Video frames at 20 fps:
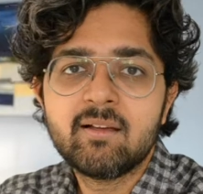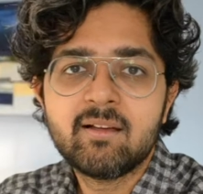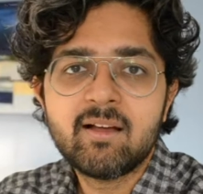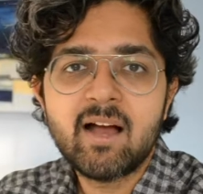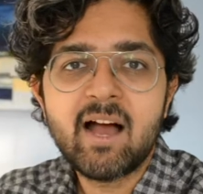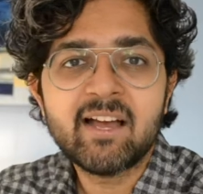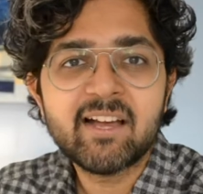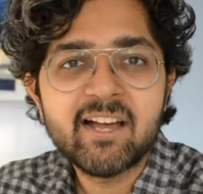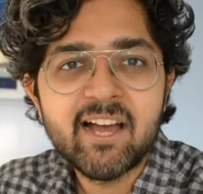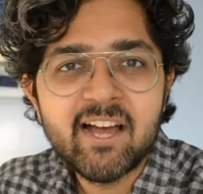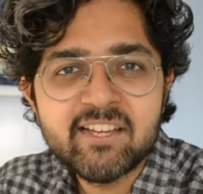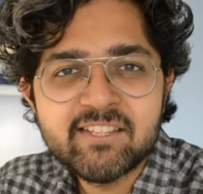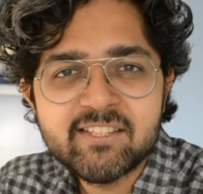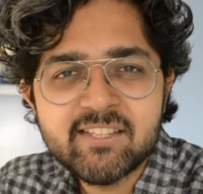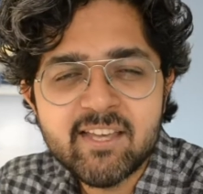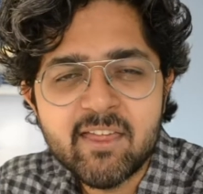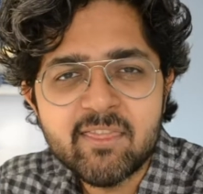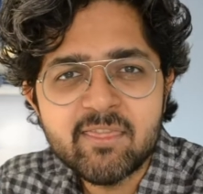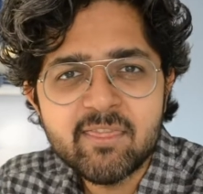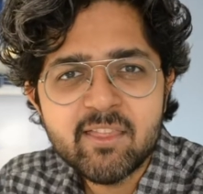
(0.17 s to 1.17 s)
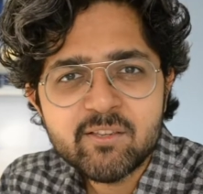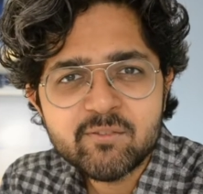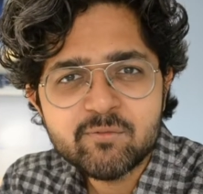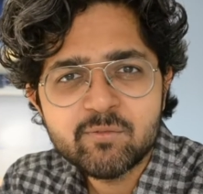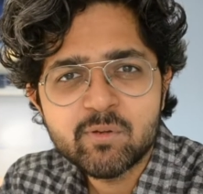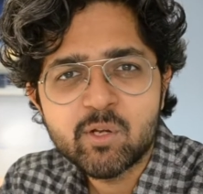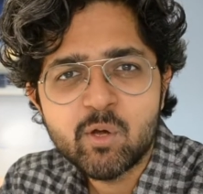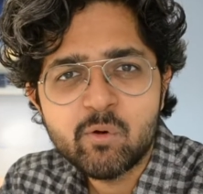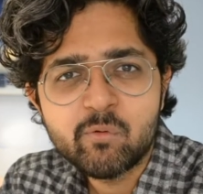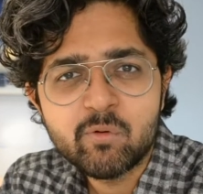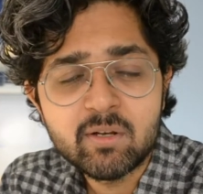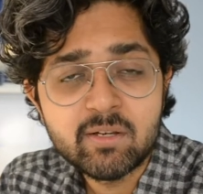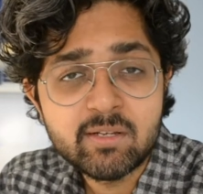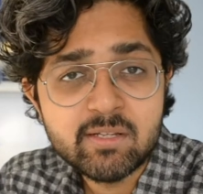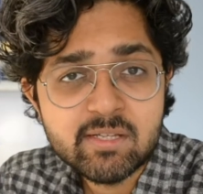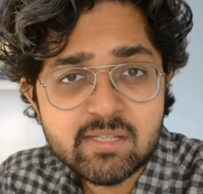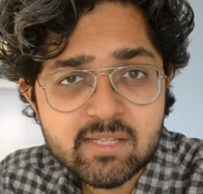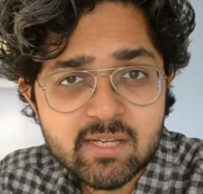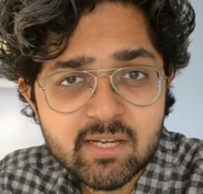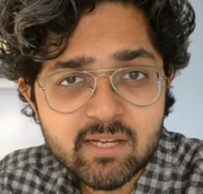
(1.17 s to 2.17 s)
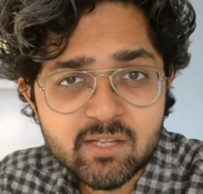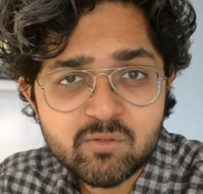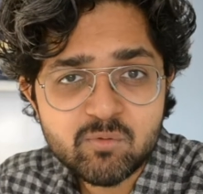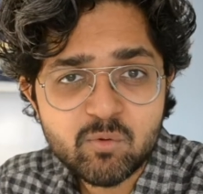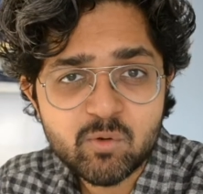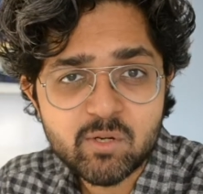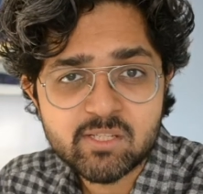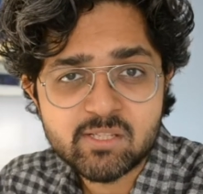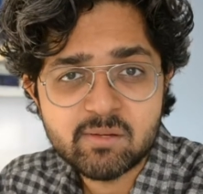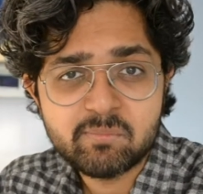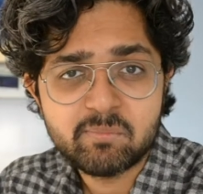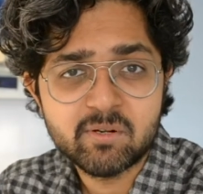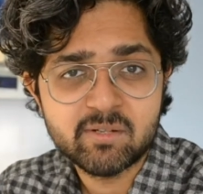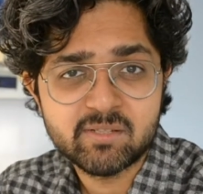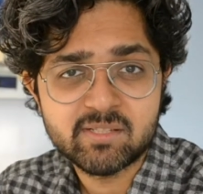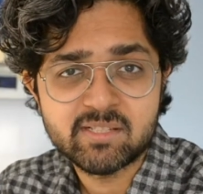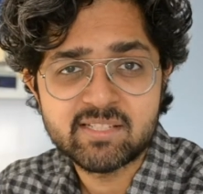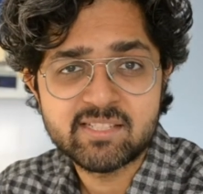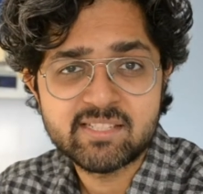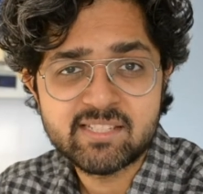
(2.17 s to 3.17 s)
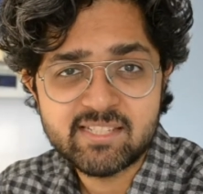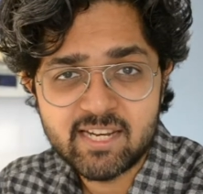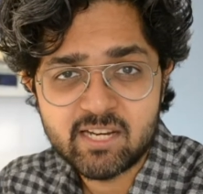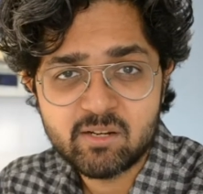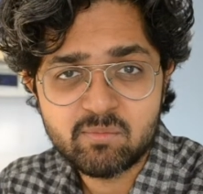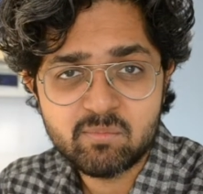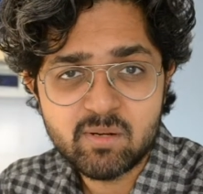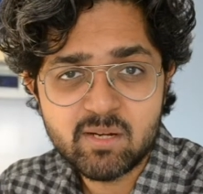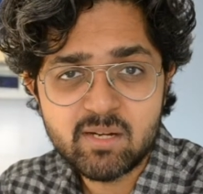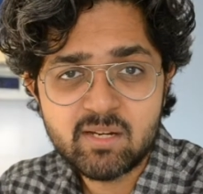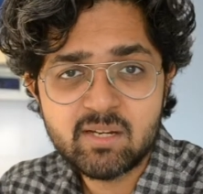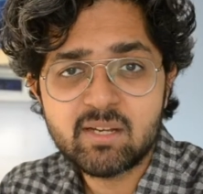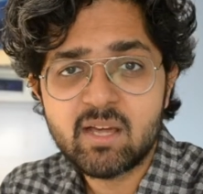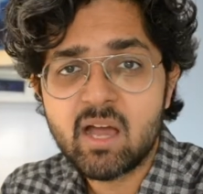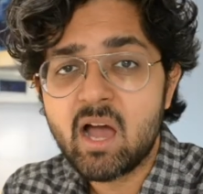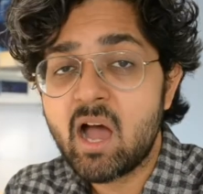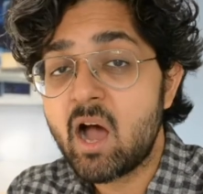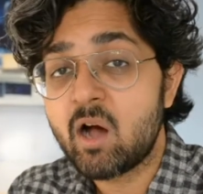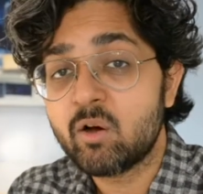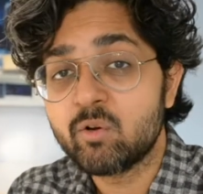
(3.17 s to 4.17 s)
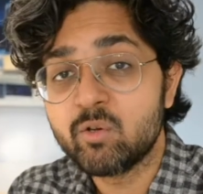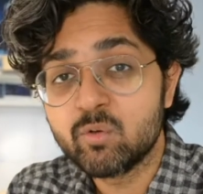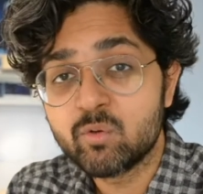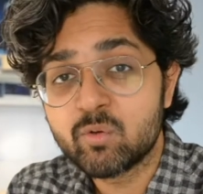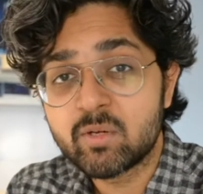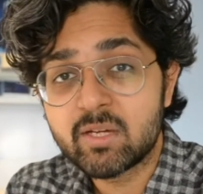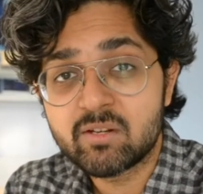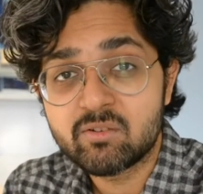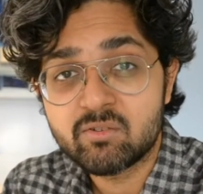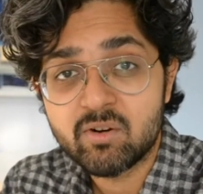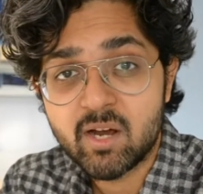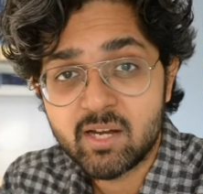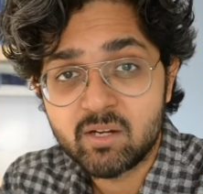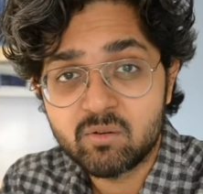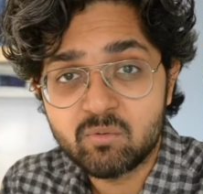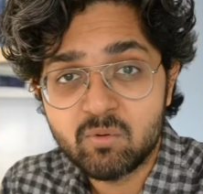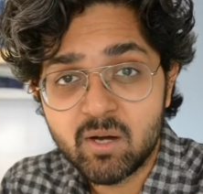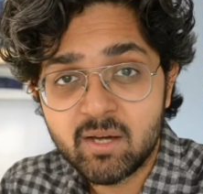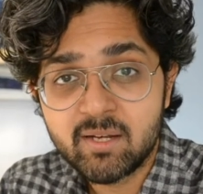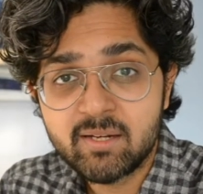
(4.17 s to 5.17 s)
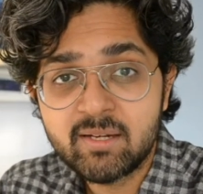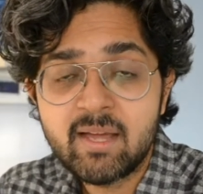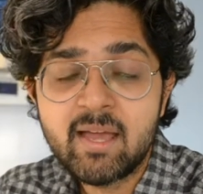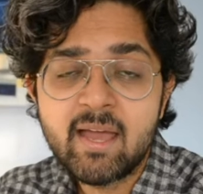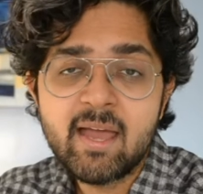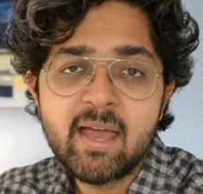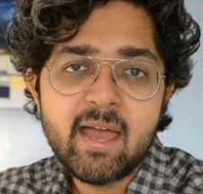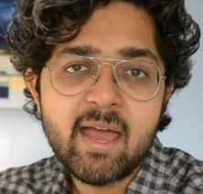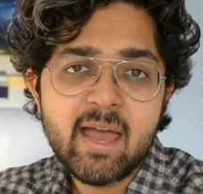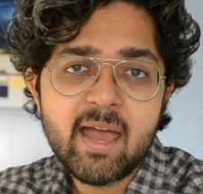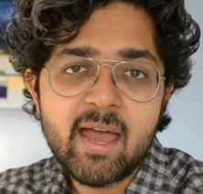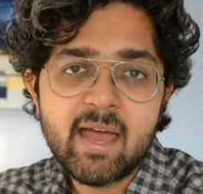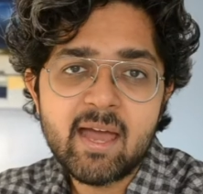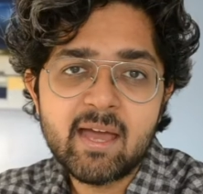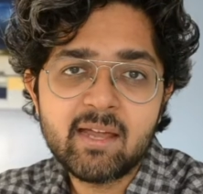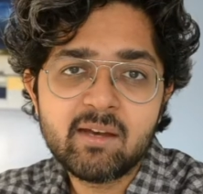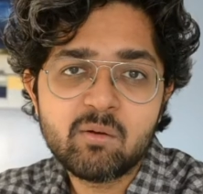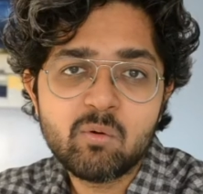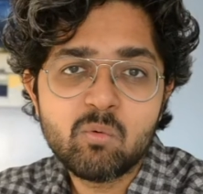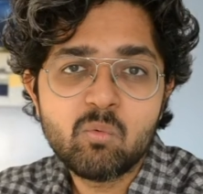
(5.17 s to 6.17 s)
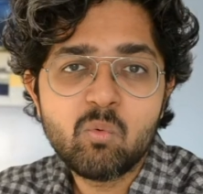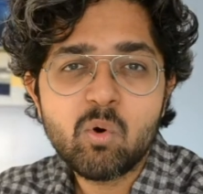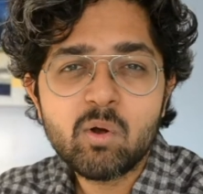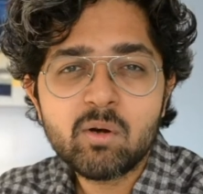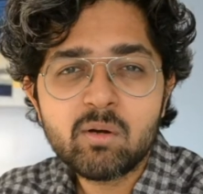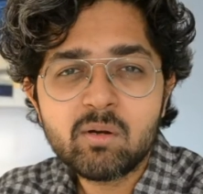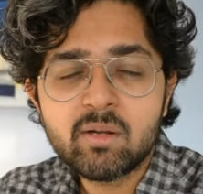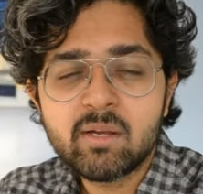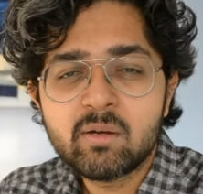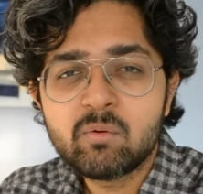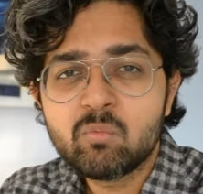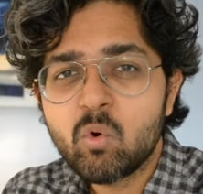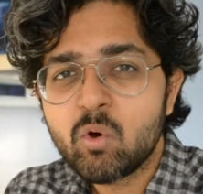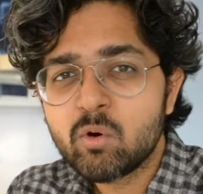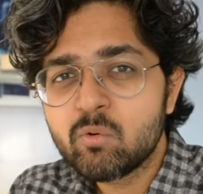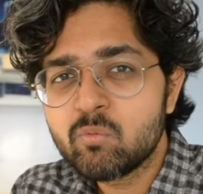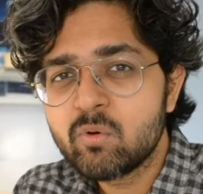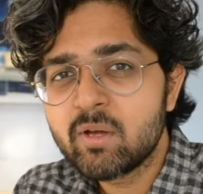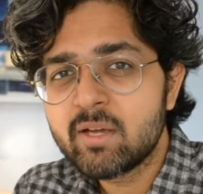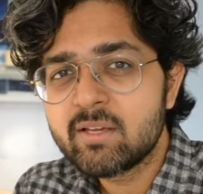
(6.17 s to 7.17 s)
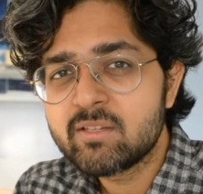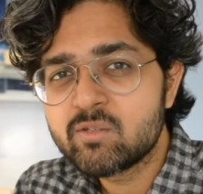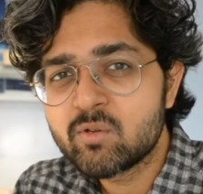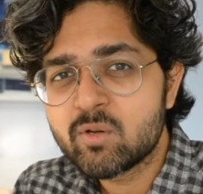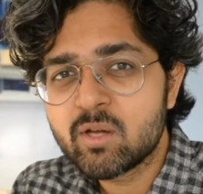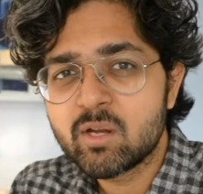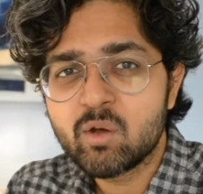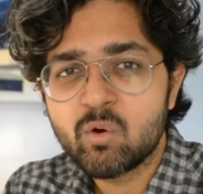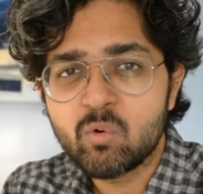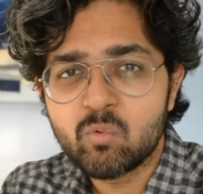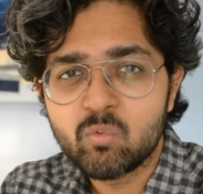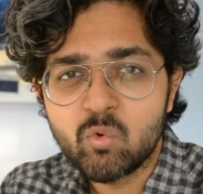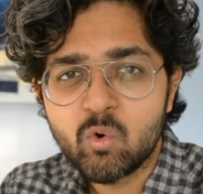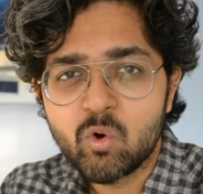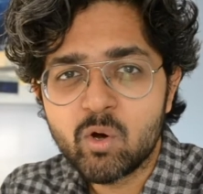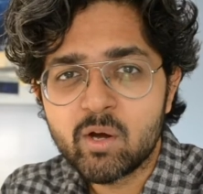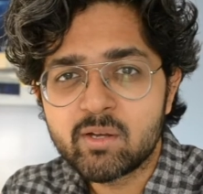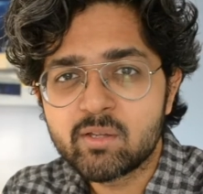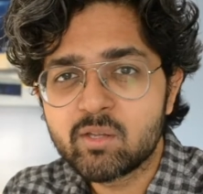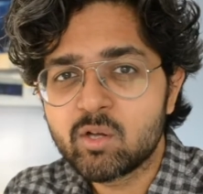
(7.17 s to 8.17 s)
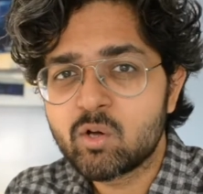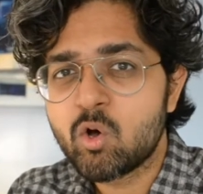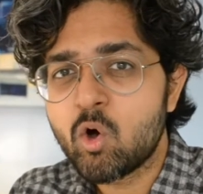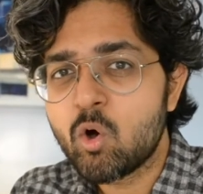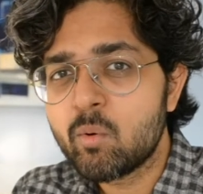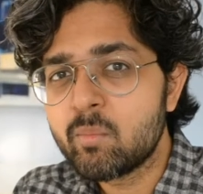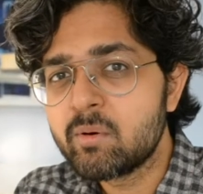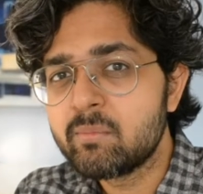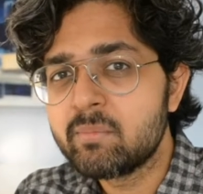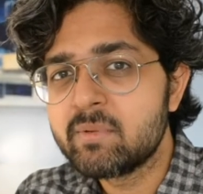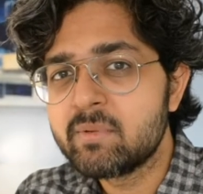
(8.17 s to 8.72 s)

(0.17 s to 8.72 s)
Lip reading: Hi guys, in this video we'll discuss what is a personal statement, how you can write one, and in what ways you can avoid the common